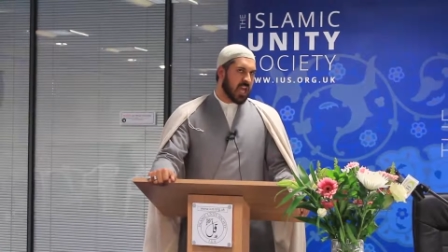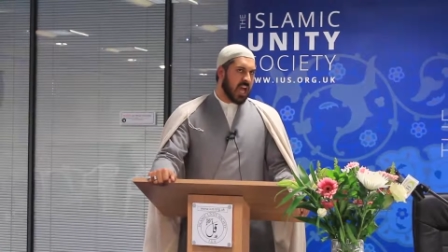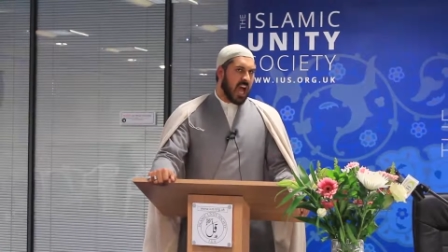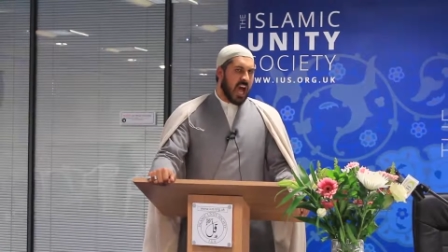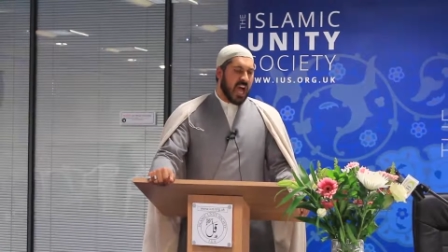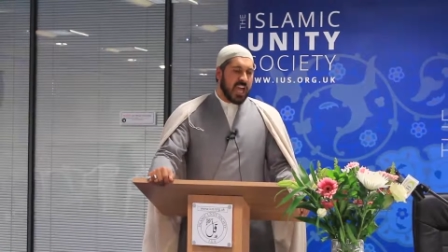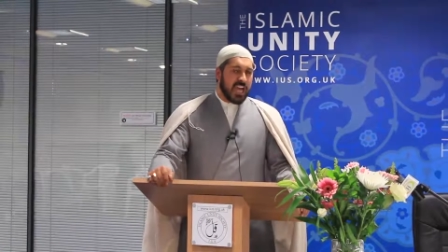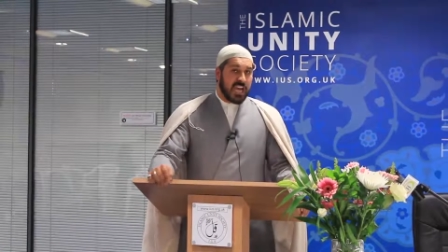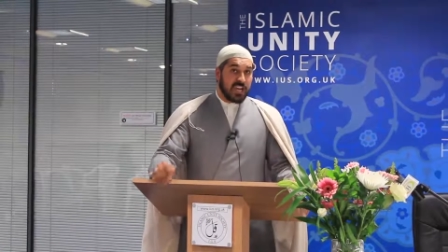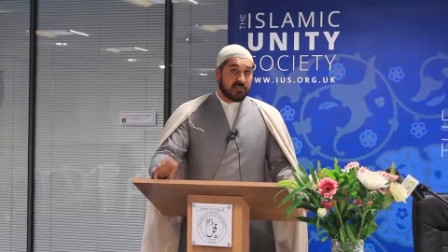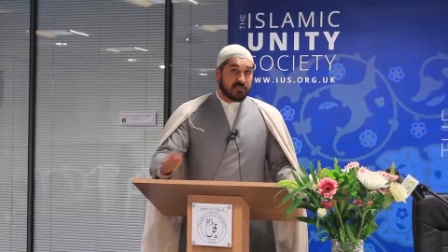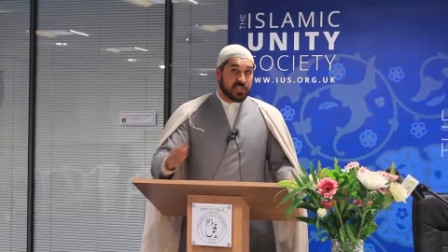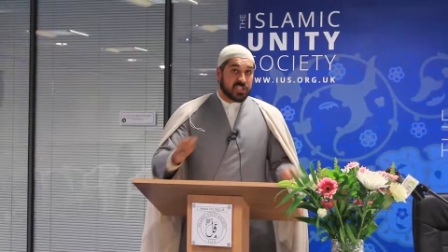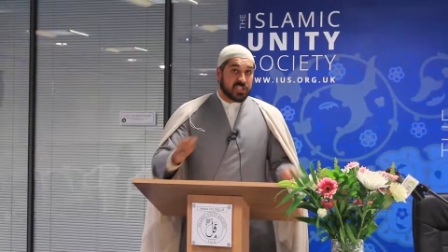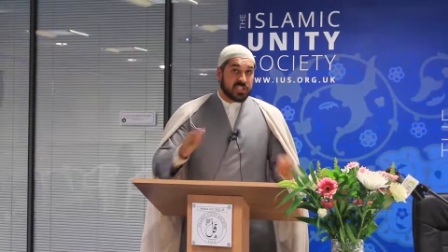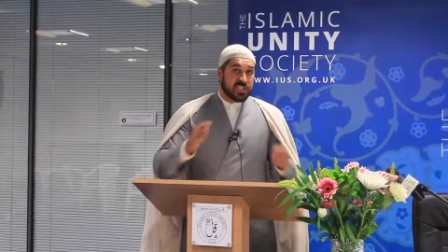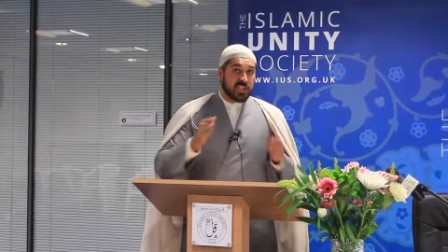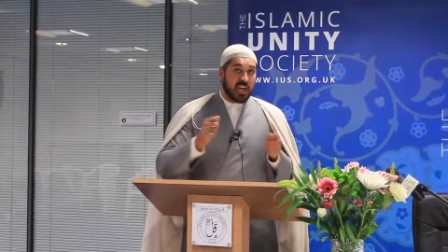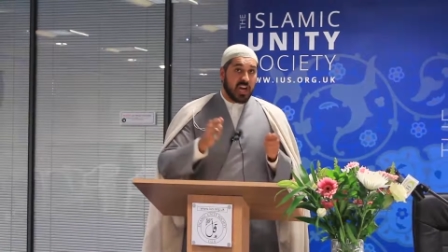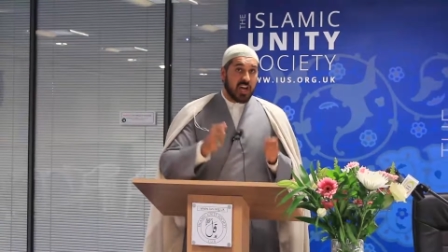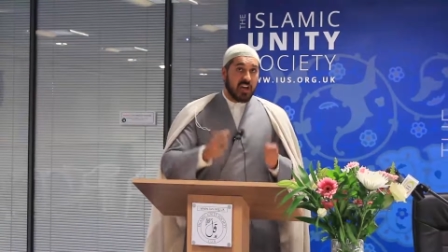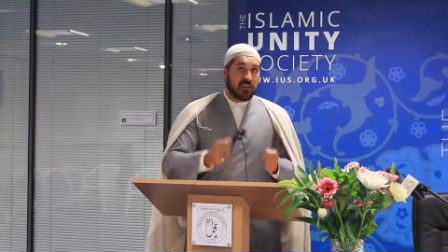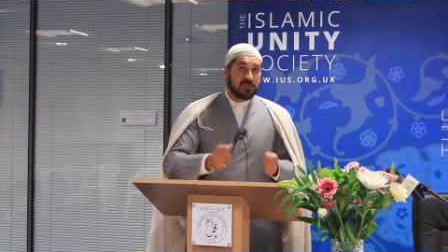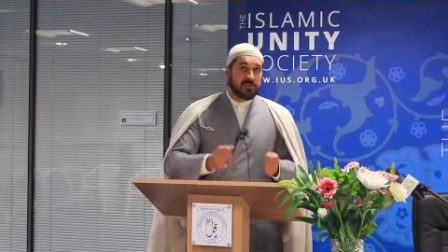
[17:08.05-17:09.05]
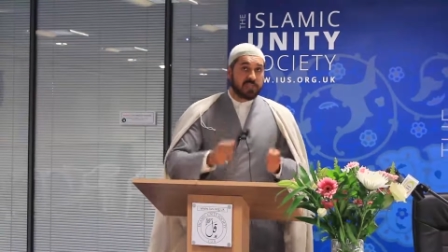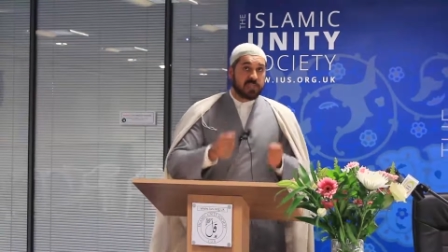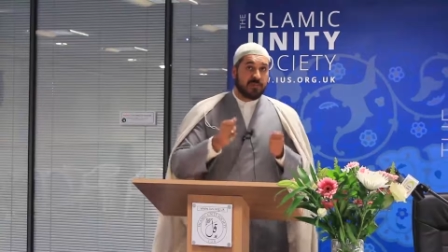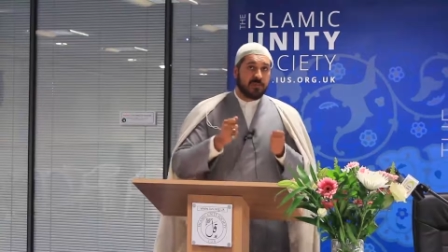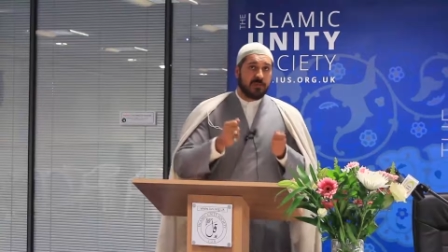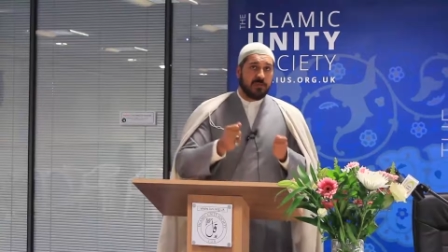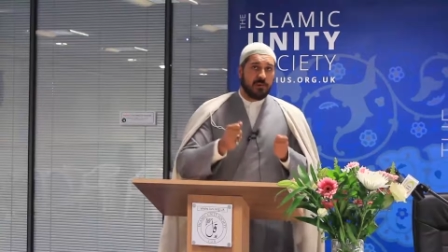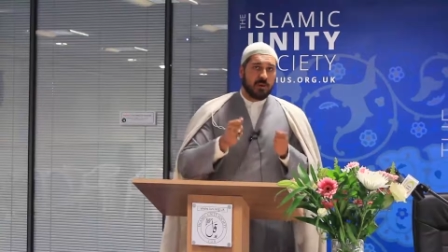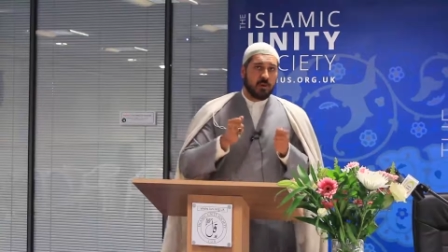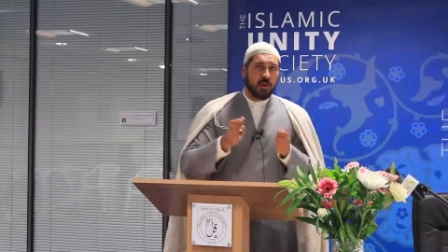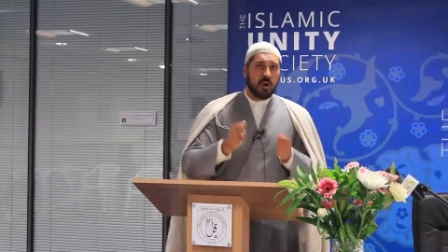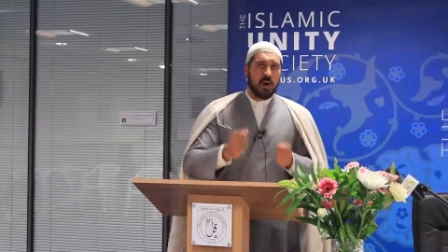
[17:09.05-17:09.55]
I have served
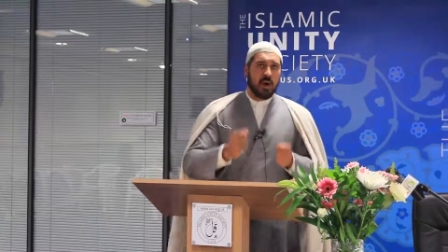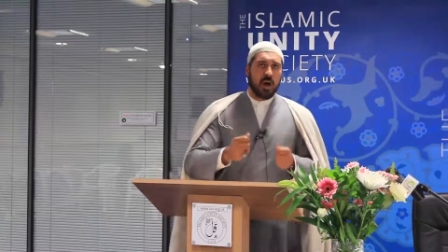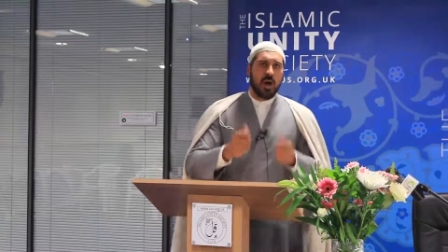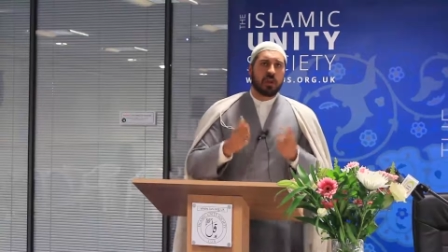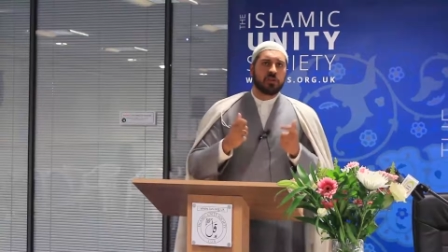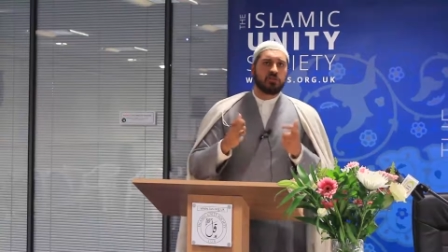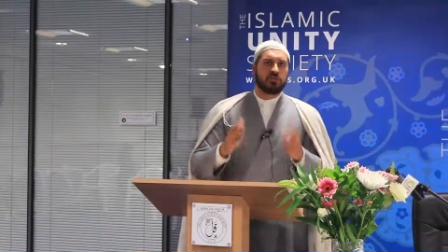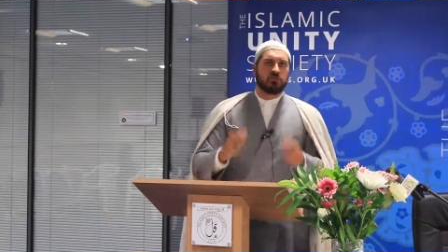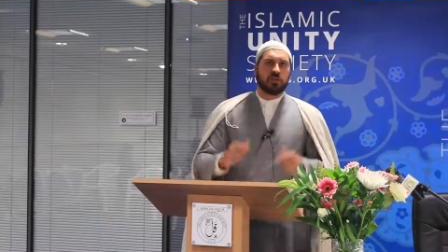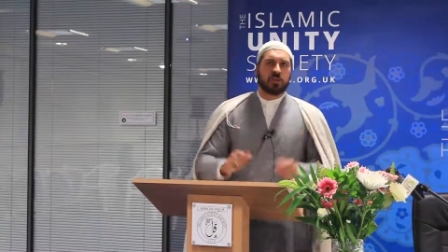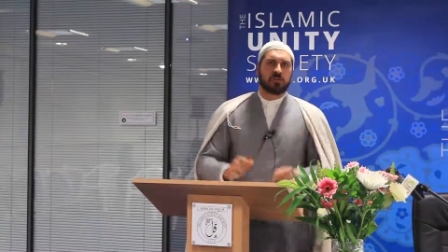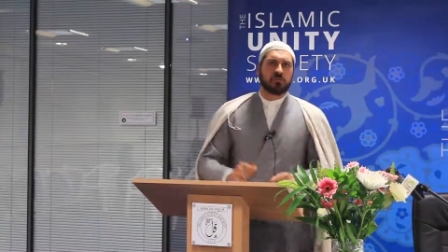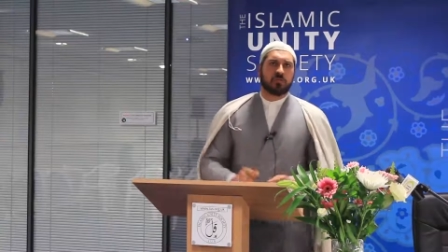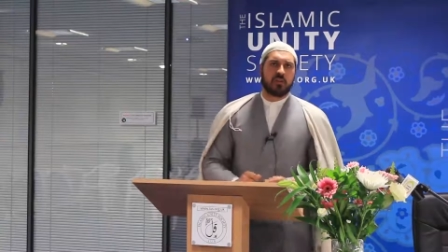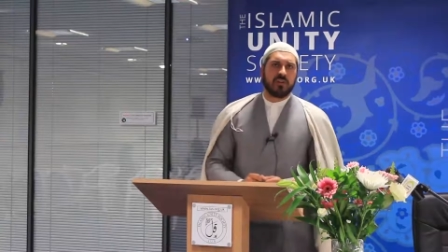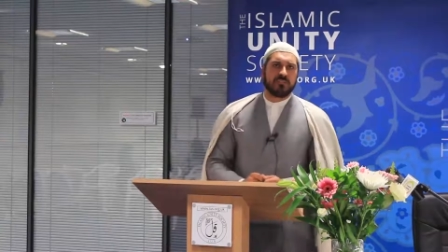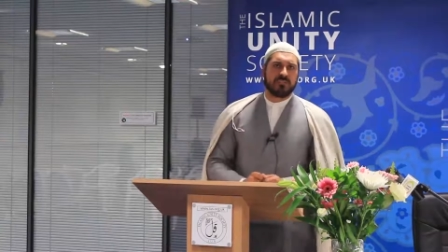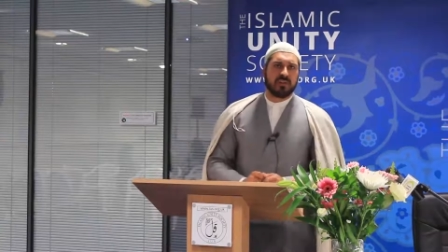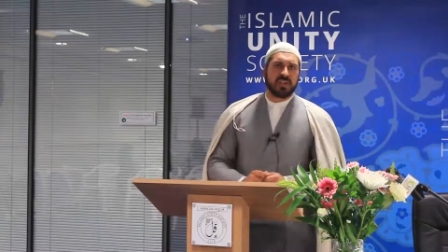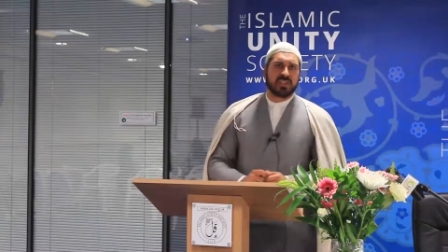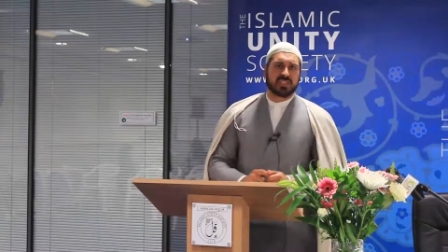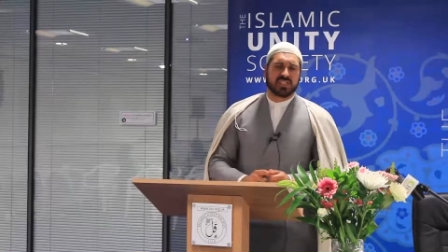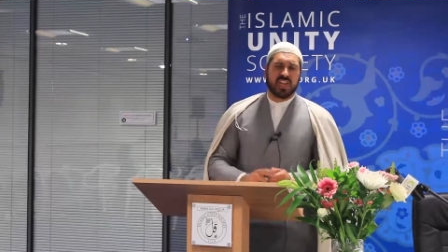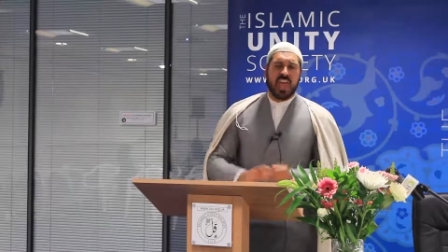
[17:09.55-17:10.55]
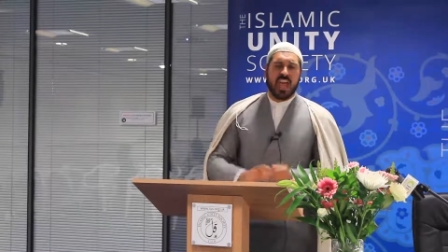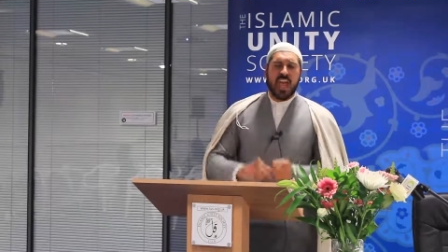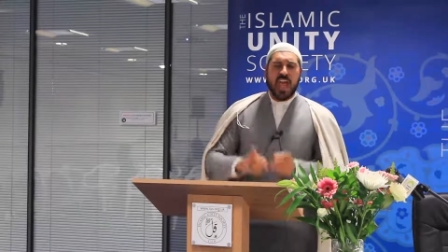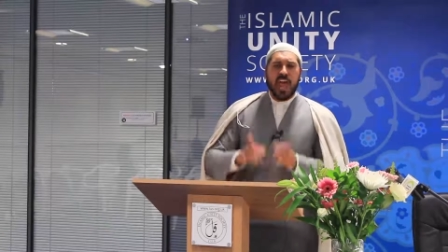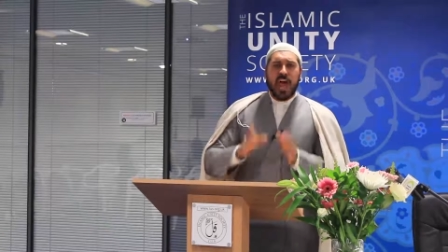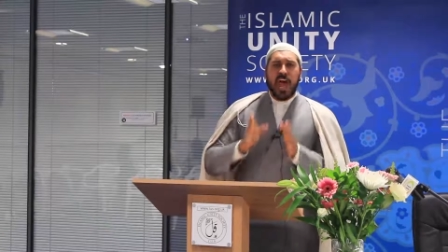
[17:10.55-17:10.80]
400 prophets,